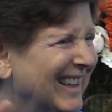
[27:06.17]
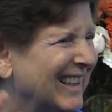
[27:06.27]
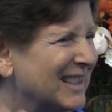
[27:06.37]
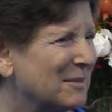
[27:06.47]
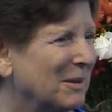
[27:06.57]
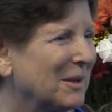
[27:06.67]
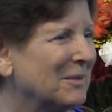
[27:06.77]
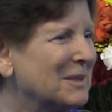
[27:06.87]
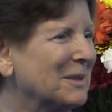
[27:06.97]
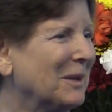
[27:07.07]
He could speak
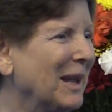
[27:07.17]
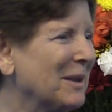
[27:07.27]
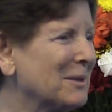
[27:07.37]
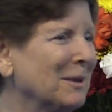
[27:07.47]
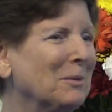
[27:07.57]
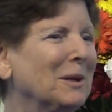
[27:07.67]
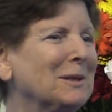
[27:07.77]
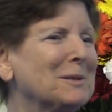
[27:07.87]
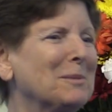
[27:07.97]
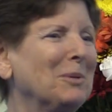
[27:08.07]
of it so casually. What
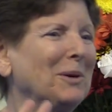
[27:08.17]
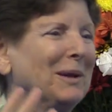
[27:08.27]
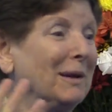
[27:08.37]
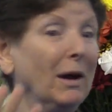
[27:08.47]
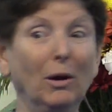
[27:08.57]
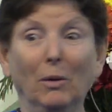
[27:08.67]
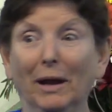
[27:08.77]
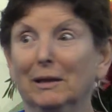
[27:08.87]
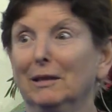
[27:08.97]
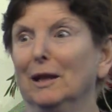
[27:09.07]
is the point? Oh,
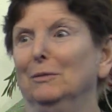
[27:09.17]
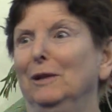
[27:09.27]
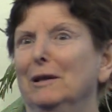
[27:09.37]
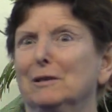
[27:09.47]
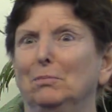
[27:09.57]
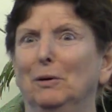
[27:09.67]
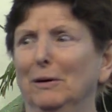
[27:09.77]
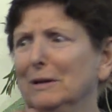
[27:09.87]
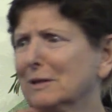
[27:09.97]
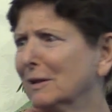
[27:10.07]
I can think of lots of
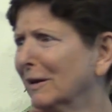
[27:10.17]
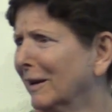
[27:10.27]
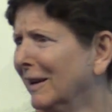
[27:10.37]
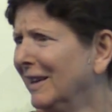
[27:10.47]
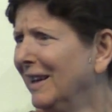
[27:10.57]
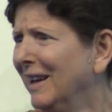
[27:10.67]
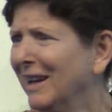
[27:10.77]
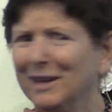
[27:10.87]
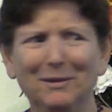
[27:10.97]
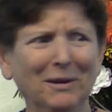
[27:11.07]
points, sir.
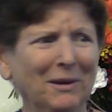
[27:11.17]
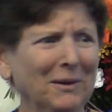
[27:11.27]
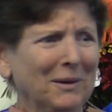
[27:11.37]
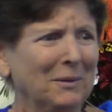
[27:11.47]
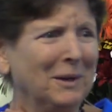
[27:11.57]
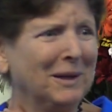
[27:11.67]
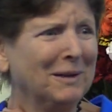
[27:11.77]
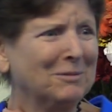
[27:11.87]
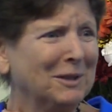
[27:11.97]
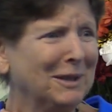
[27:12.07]
You know, what if?